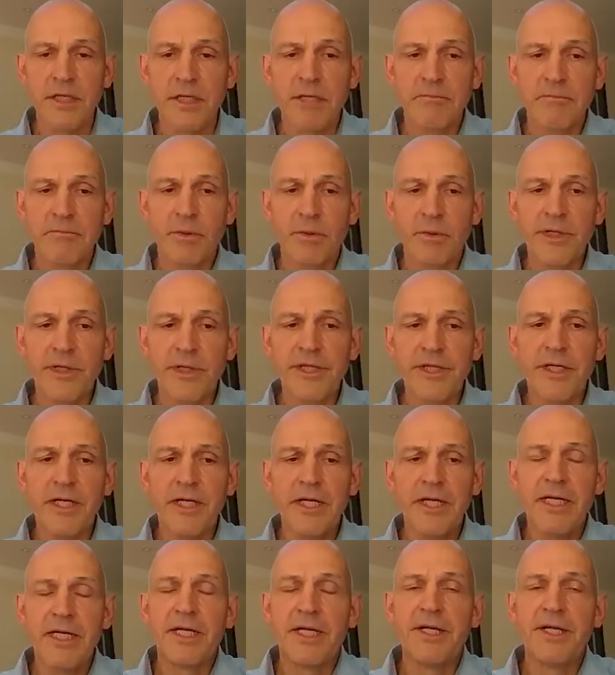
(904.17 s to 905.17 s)
But whether
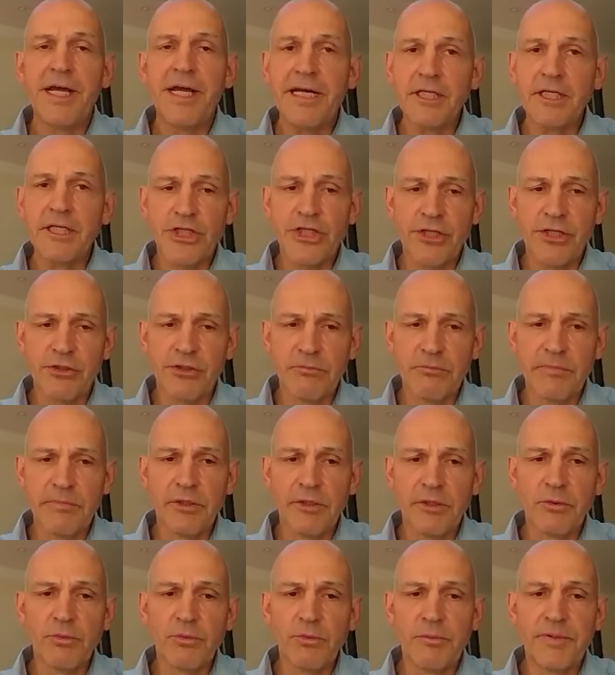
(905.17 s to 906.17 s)
natural
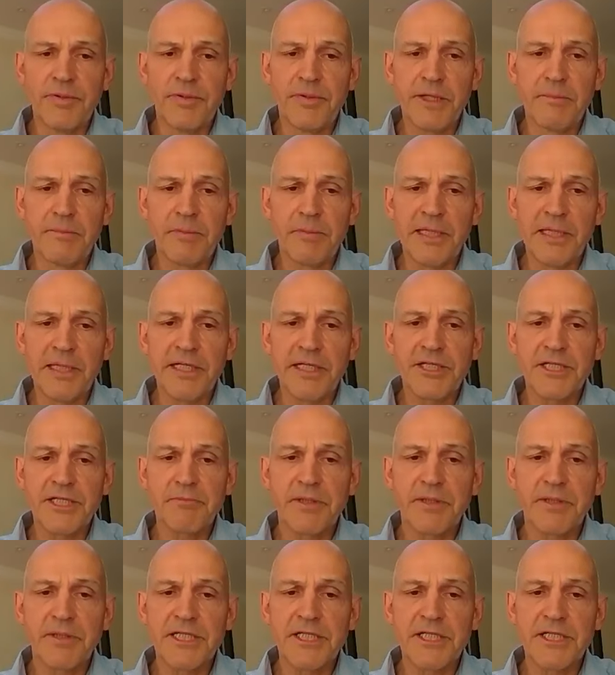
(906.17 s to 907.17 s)
milk will be replaced
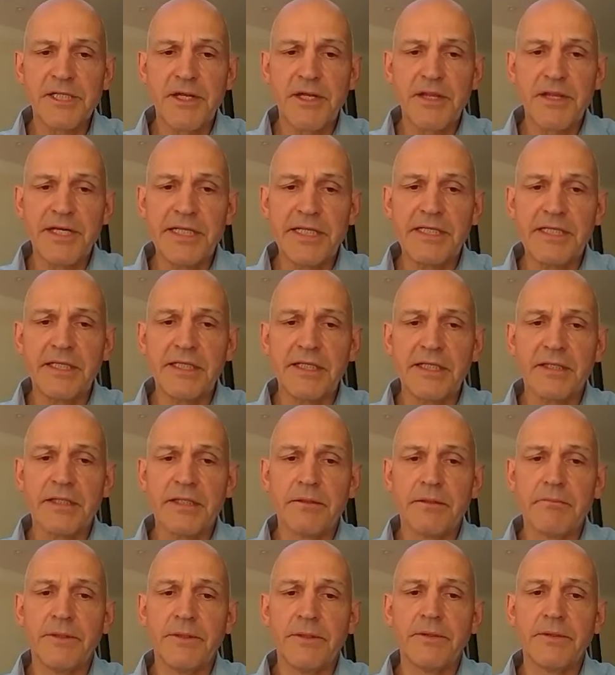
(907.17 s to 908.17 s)
by synthetic
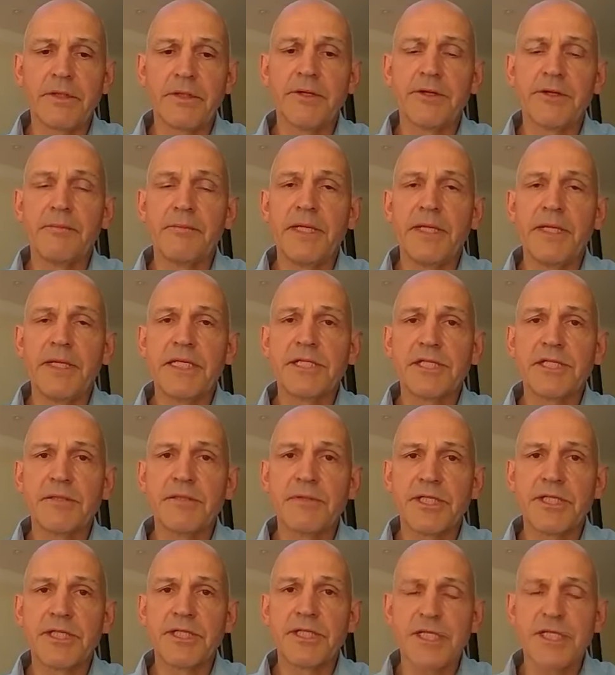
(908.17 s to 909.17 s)
milk remains to be
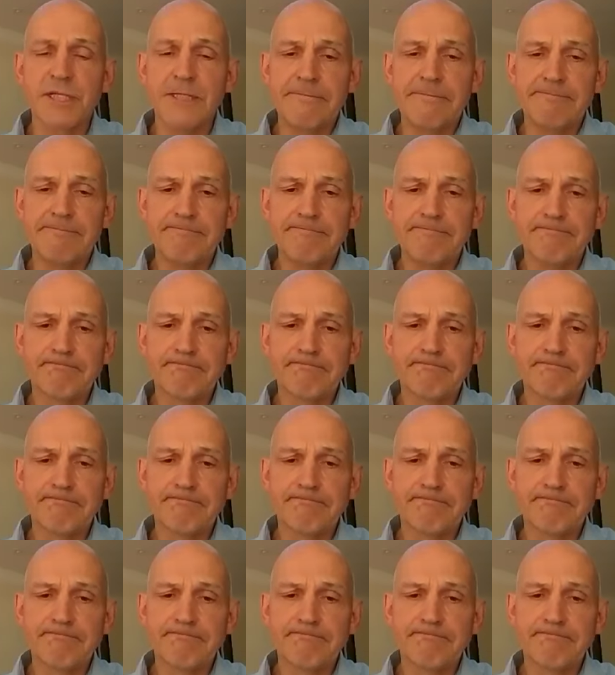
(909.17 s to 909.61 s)
seen.